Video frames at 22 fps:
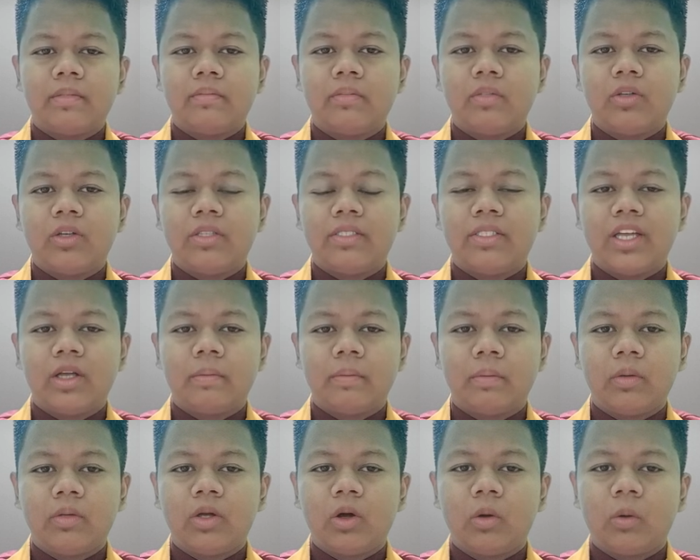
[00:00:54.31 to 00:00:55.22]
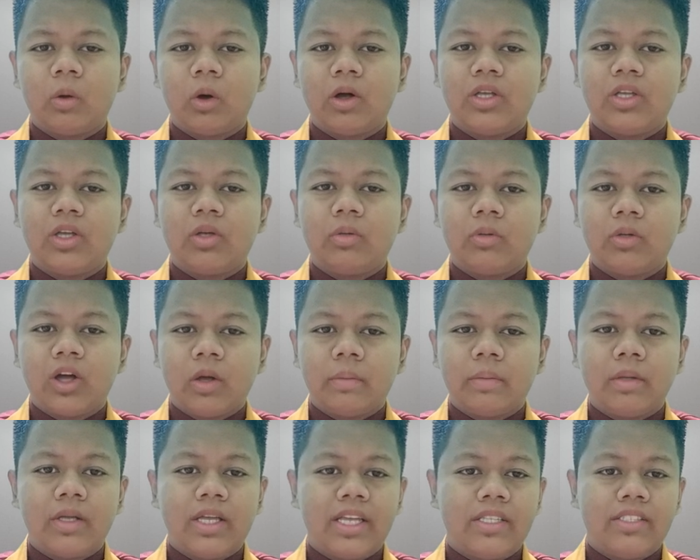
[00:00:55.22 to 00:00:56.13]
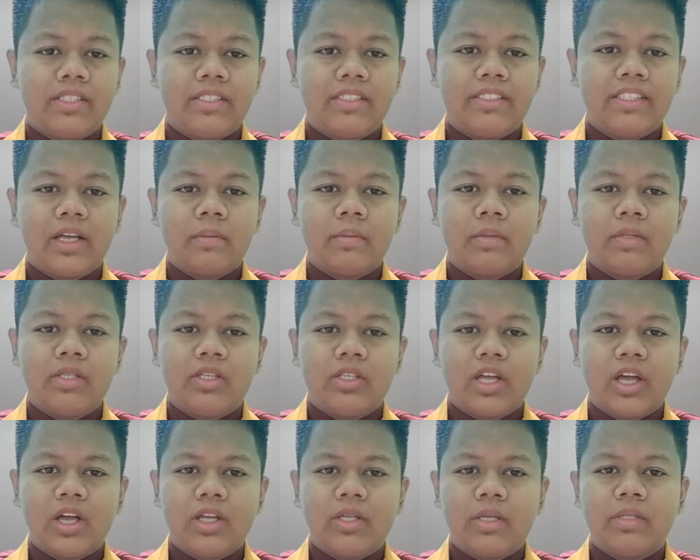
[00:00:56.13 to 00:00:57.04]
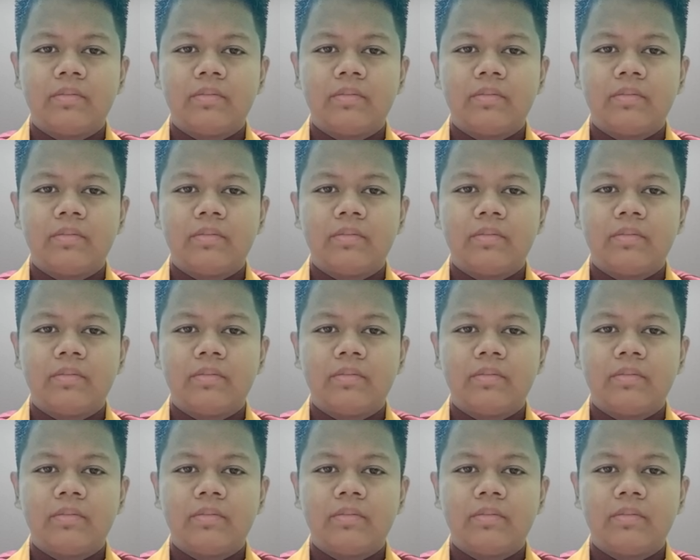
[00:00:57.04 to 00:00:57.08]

For example, when a new company is established,